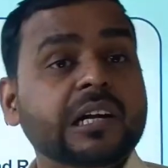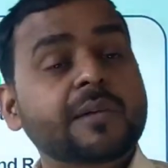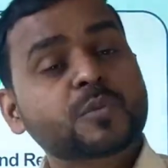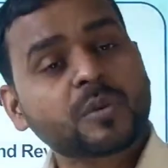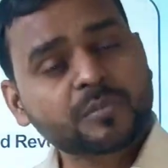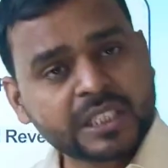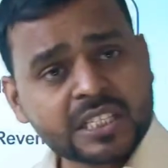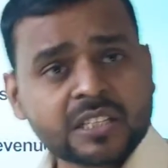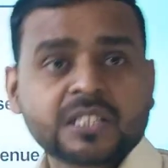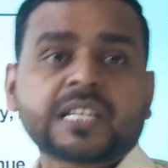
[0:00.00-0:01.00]
comes from
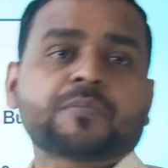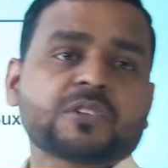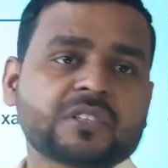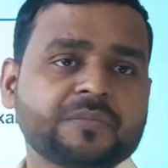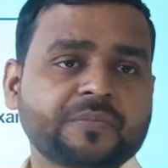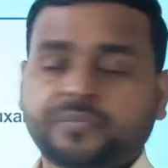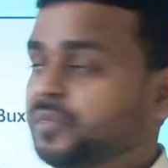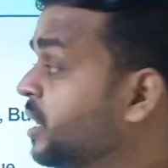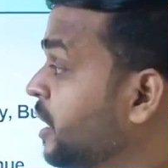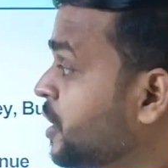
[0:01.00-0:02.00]
these chapters.
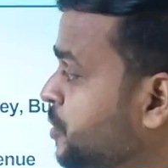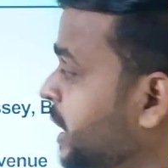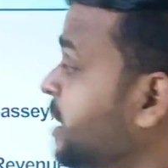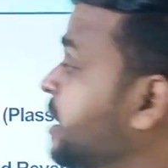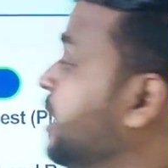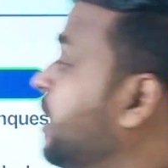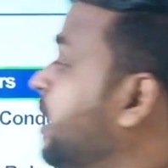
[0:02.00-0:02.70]
So here